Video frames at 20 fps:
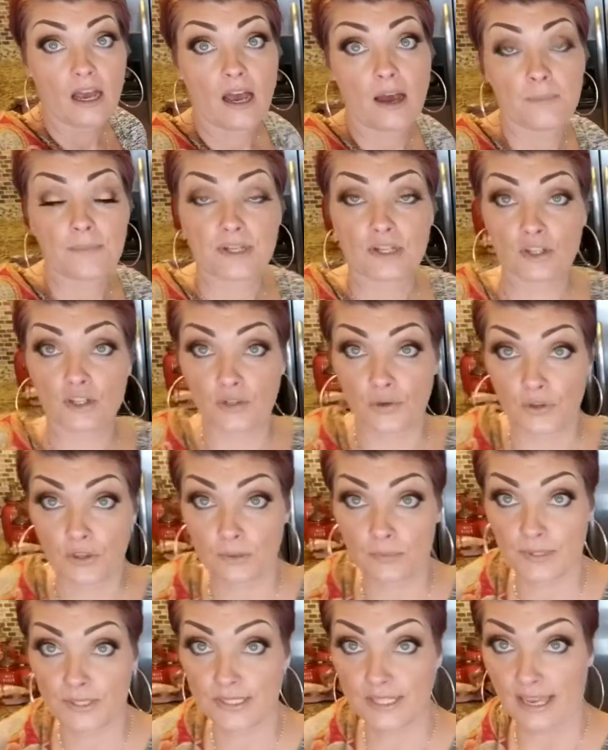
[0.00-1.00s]
I'm gonna show you the
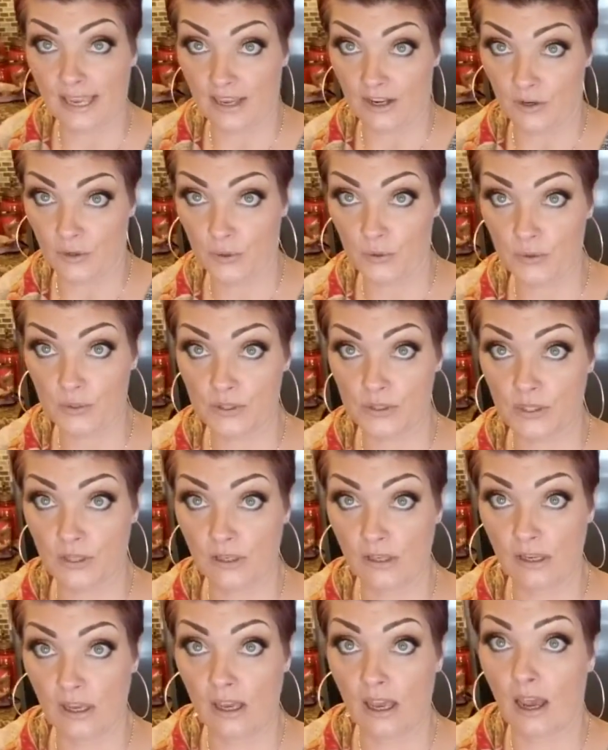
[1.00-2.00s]
potatoes.
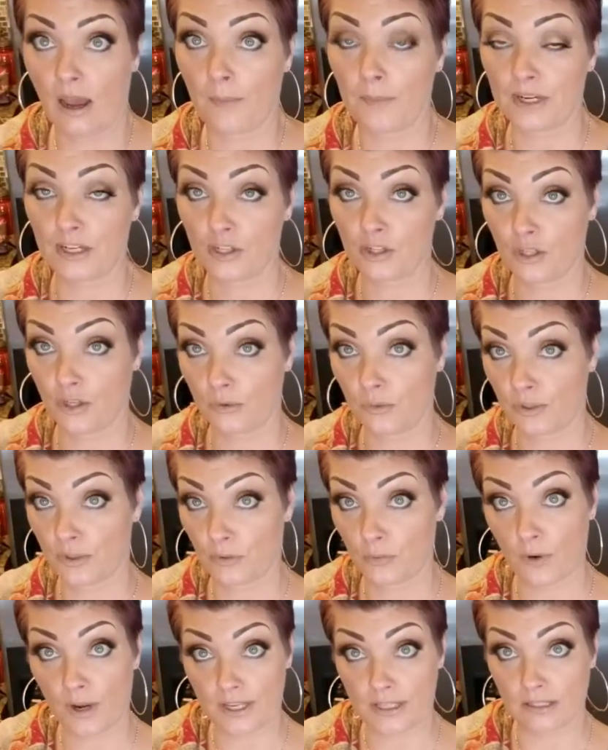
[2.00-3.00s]
I'm gonna show you what the
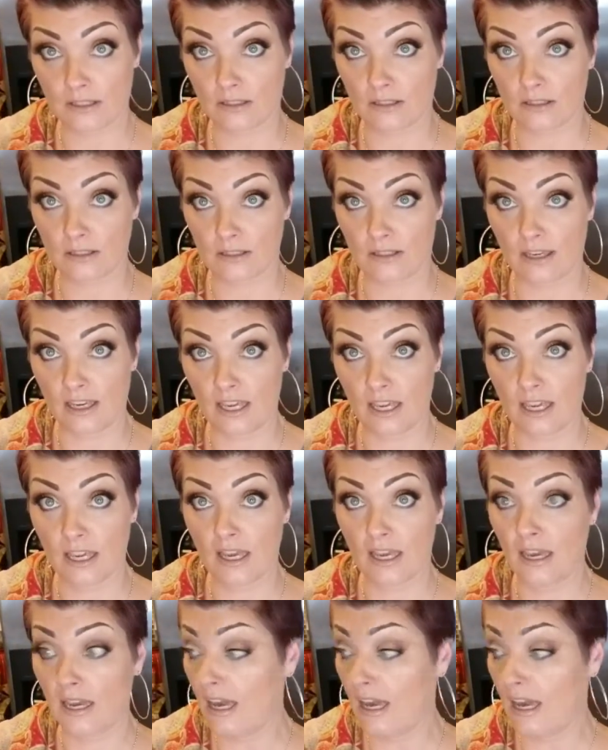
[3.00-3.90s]
rice looks like.